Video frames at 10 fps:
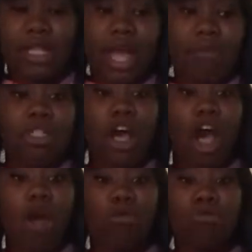Like, that was
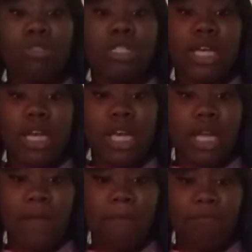our
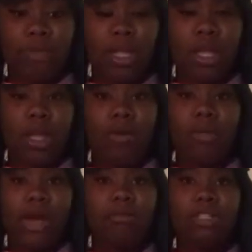routine.
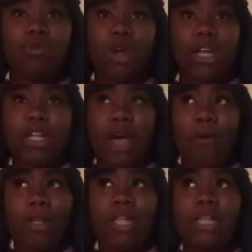When I was working
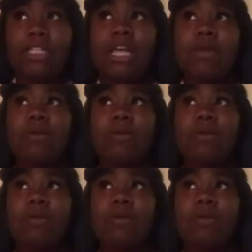at Wendy's, he